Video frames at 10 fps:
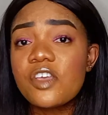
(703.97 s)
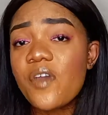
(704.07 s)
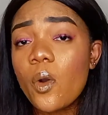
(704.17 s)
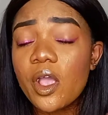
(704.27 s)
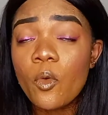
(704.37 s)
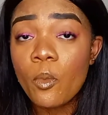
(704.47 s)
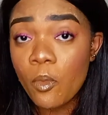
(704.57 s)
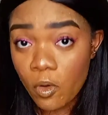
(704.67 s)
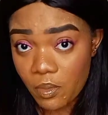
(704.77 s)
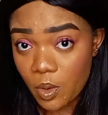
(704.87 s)
if you're working with
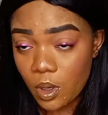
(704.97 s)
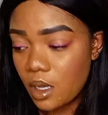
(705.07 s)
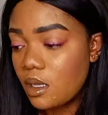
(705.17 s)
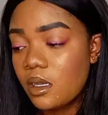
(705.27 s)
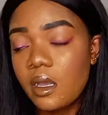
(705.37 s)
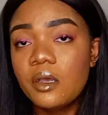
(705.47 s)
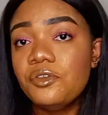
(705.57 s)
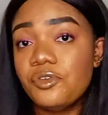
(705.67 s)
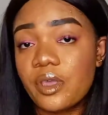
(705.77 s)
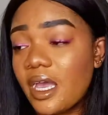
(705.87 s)
more milk,
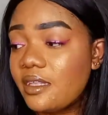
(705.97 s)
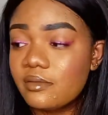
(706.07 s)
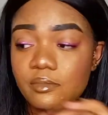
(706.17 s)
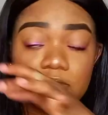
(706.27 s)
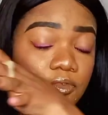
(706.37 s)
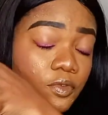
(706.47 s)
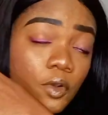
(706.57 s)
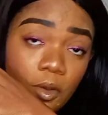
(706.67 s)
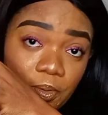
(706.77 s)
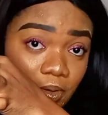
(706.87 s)
you can
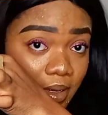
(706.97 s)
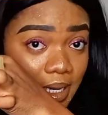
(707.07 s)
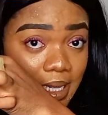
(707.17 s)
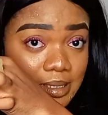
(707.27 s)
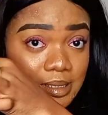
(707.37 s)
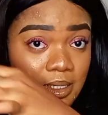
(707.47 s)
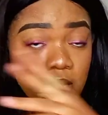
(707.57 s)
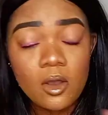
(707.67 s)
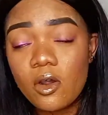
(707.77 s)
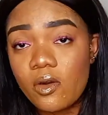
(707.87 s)
fill up your glass.
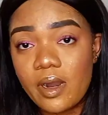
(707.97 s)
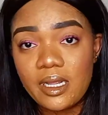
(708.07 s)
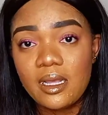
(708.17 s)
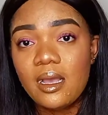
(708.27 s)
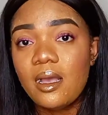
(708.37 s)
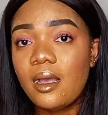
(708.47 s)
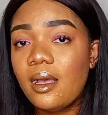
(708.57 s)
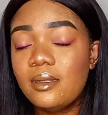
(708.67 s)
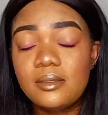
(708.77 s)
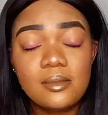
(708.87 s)
All right,
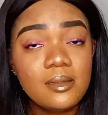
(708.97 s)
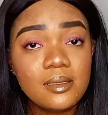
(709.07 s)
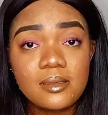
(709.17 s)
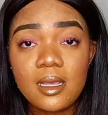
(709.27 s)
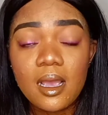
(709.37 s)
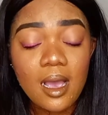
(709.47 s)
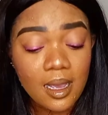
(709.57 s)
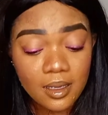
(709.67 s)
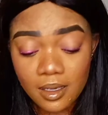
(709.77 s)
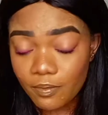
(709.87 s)
and this thing
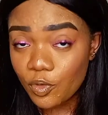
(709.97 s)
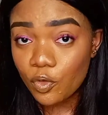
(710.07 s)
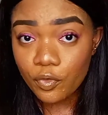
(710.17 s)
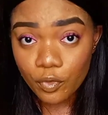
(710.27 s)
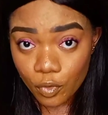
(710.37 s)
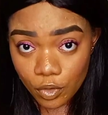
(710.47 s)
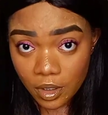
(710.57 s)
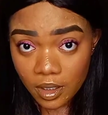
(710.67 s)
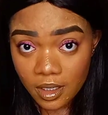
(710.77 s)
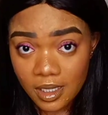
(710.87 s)
can keep you full.
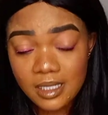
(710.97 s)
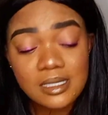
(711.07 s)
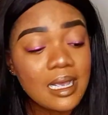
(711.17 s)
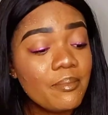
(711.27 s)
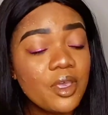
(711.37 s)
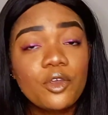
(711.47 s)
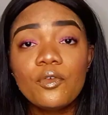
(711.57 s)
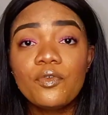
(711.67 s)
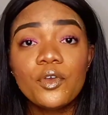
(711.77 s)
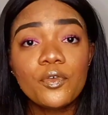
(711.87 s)
It can make you
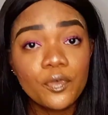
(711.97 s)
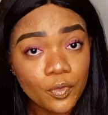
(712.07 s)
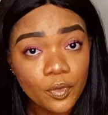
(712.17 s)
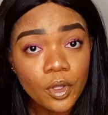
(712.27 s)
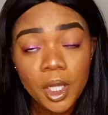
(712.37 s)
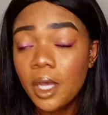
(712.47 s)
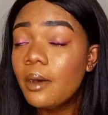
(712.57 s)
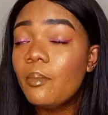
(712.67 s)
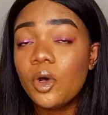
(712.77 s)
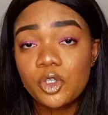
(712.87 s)
feel full,
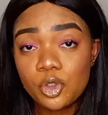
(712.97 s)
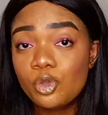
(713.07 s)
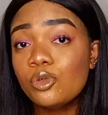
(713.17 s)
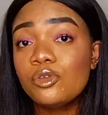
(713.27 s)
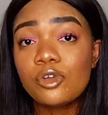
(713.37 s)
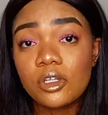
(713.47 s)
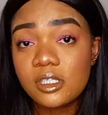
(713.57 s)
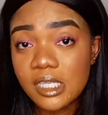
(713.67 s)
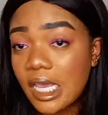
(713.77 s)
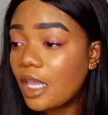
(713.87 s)
but do not
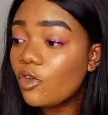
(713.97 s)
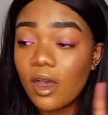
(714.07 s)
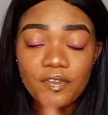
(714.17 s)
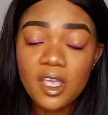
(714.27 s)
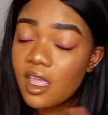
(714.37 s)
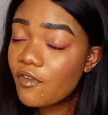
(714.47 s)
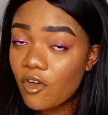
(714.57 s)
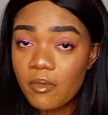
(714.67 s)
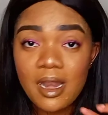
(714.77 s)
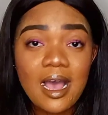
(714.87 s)
say you have taken
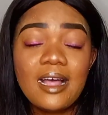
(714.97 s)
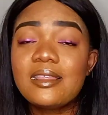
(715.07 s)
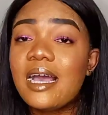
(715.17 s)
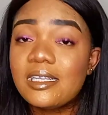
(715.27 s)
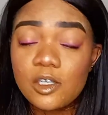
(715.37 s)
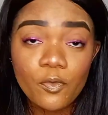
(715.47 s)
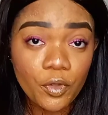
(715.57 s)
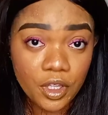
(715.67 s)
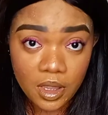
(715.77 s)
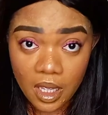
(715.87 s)
formula and that's it for
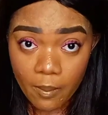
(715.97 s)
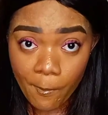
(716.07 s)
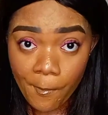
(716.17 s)
the day.